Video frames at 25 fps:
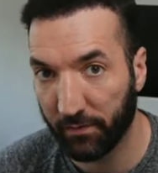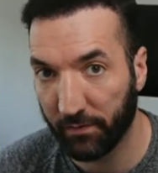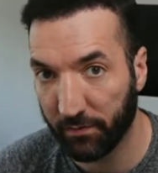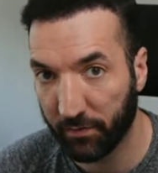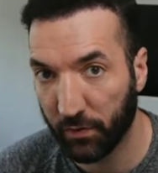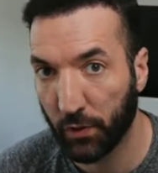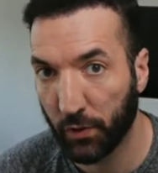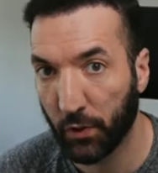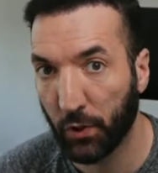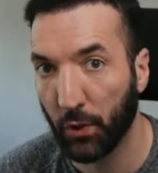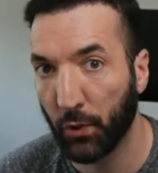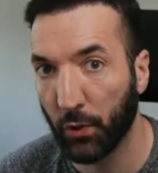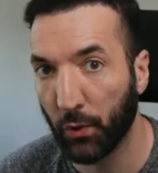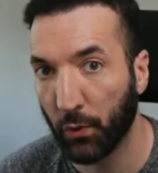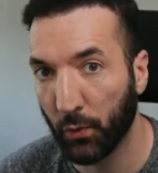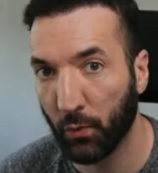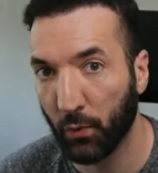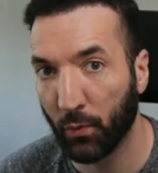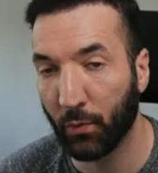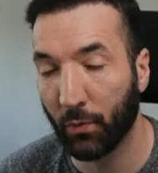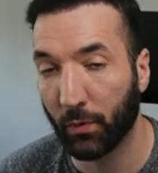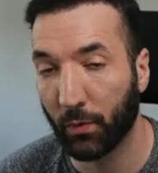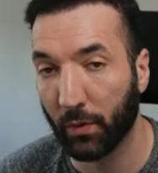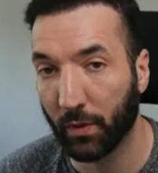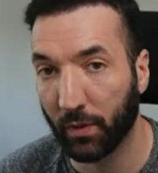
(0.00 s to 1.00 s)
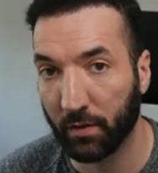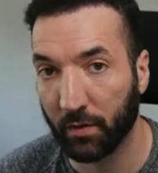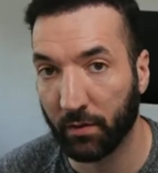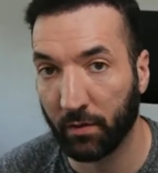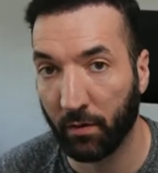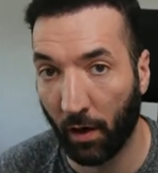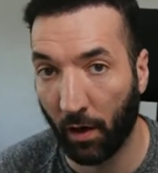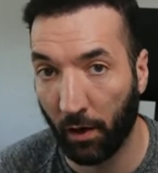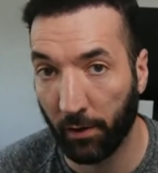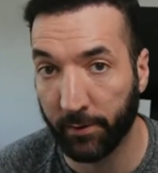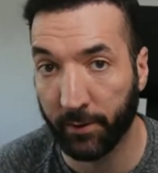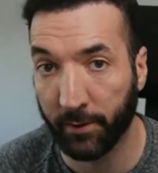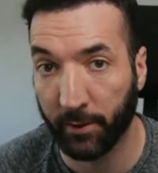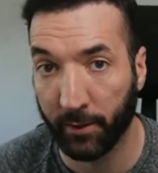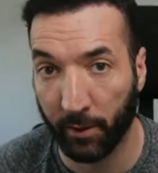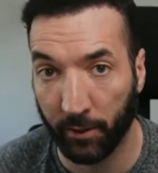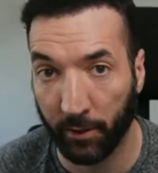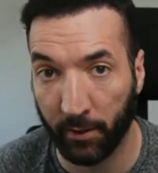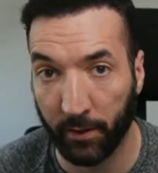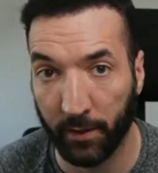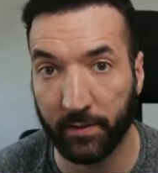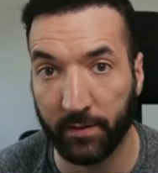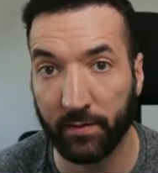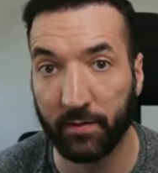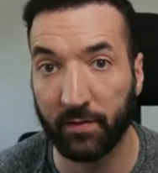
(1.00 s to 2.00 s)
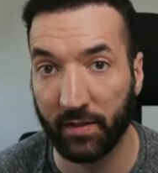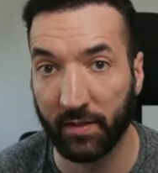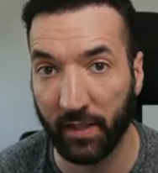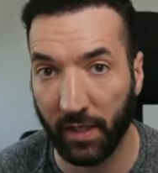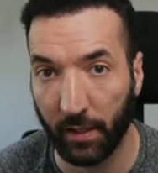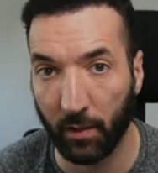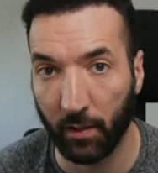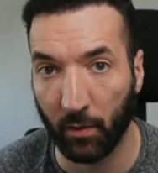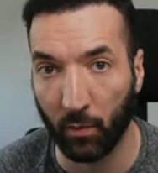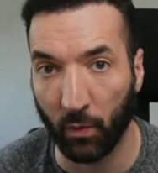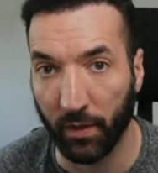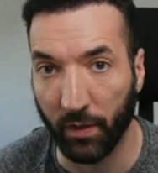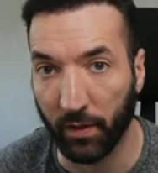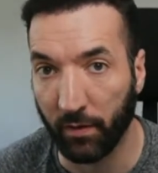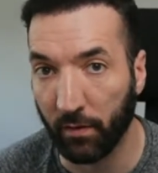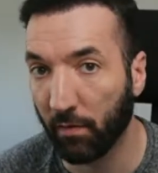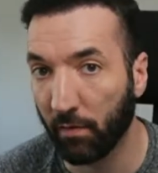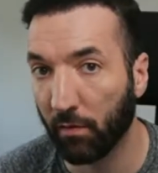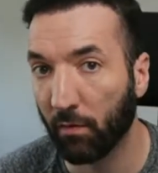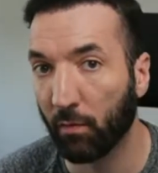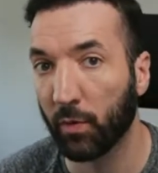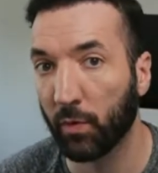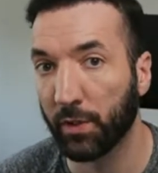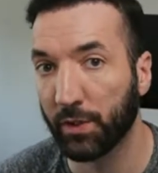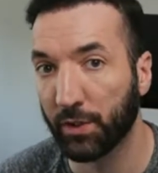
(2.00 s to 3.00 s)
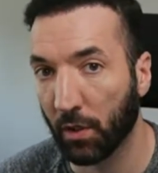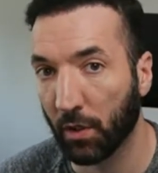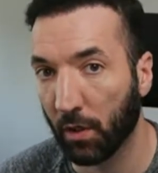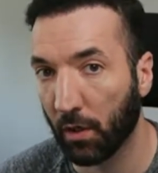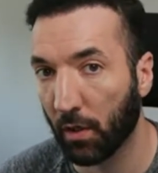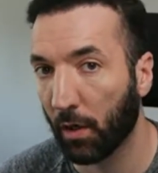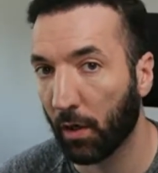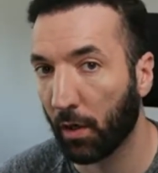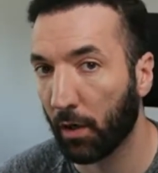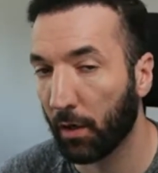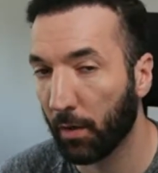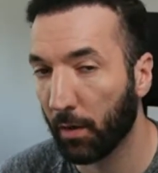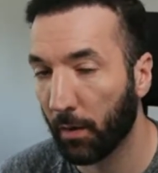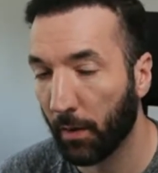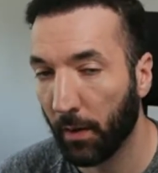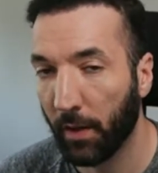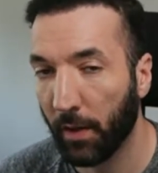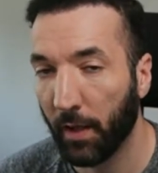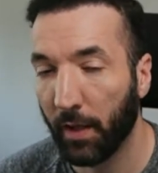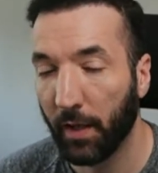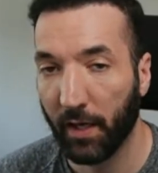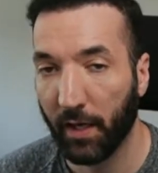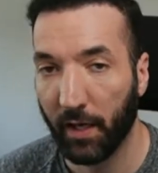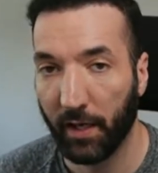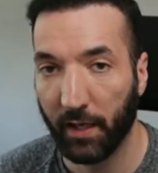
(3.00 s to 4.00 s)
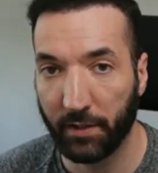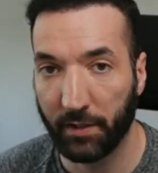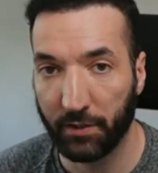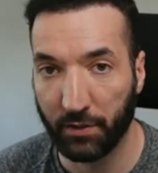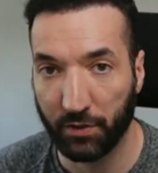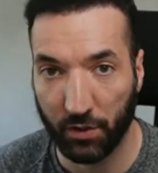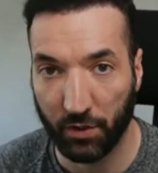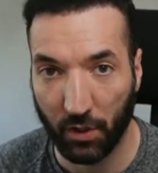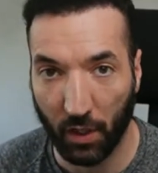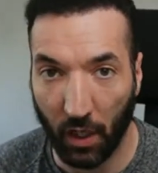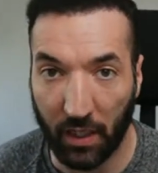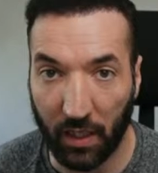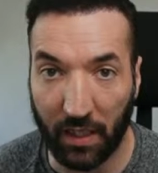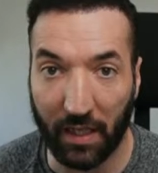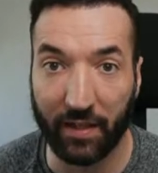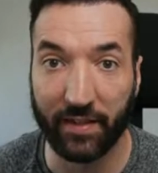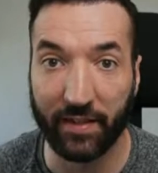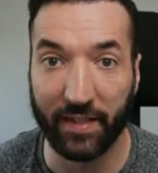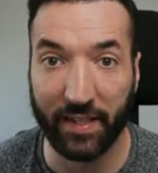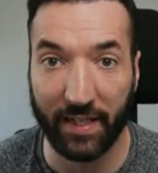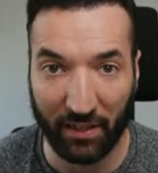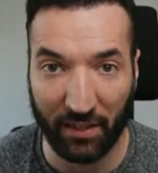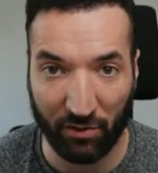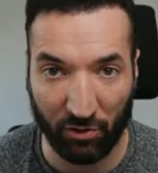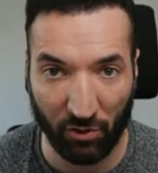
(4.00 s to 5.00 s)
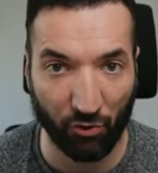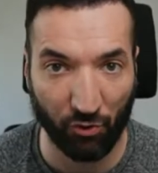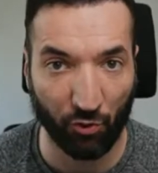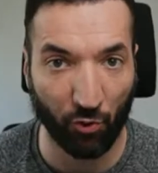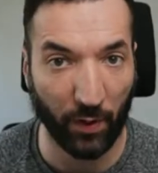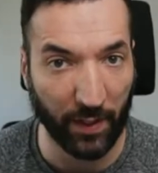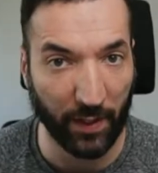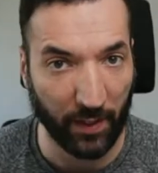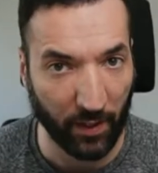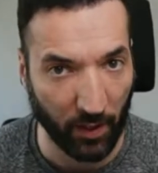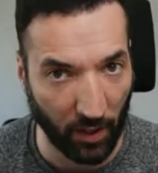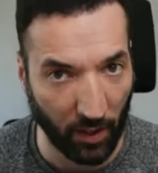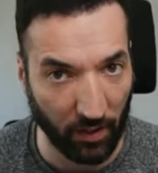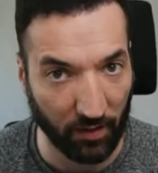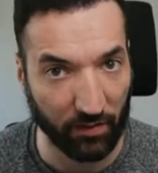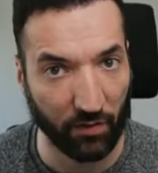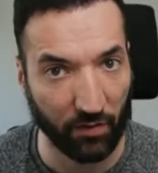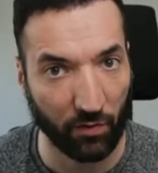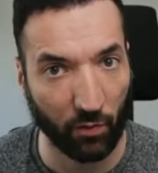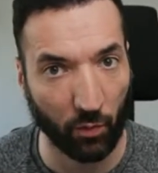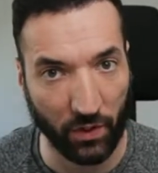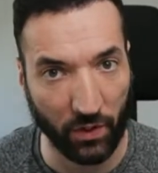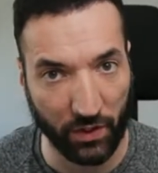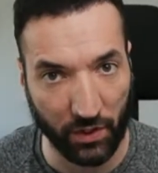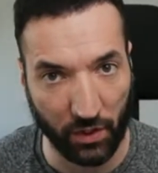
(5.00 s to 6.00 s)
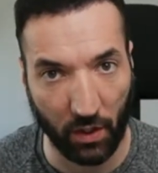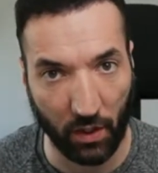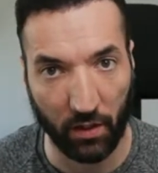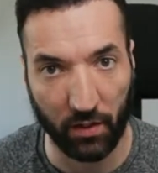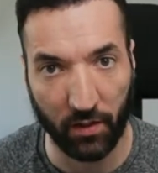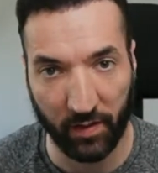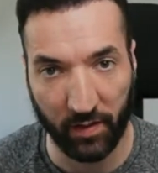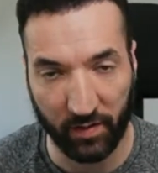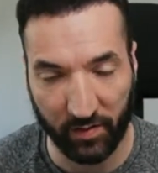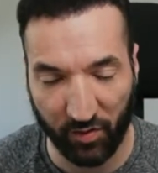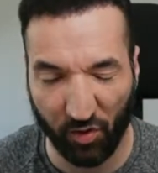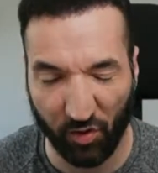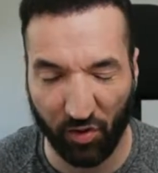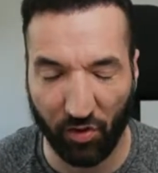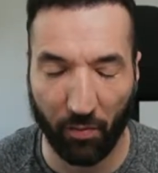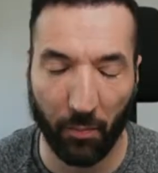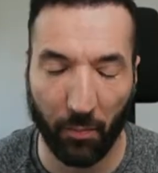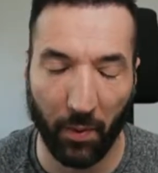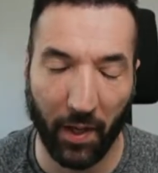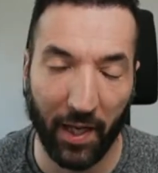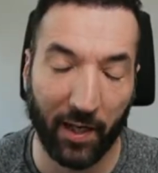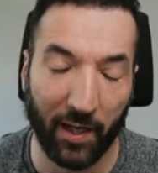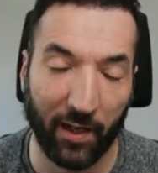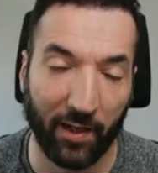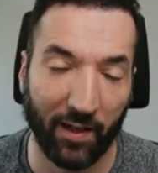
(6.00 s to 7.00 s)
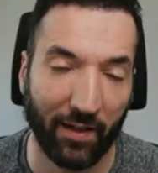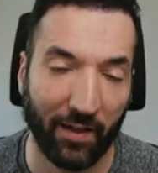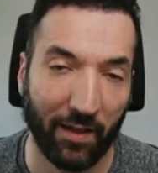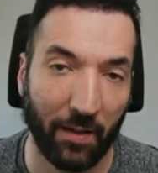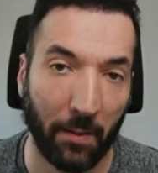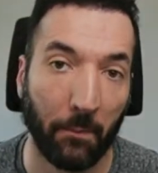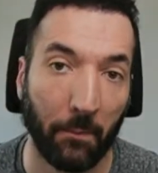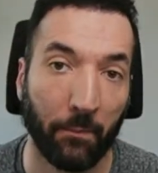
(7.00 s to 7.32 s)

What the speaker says: two concurrent tailwinds, which are, inshallah, the interest rate cuts, which are anticipated,